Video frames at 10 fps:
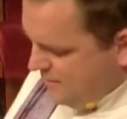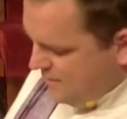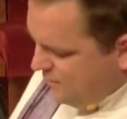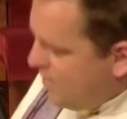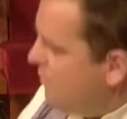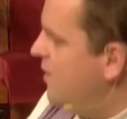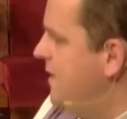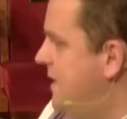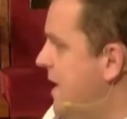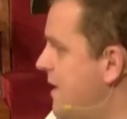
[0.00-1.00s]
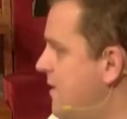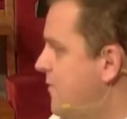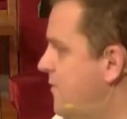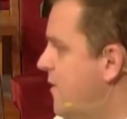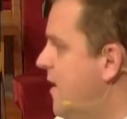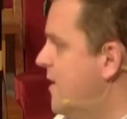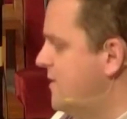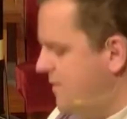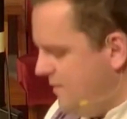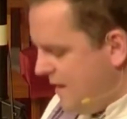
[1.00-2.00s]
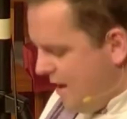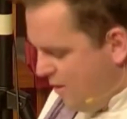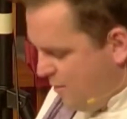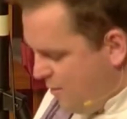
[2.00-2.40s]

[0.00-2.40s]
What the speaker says: What will it take for us to help?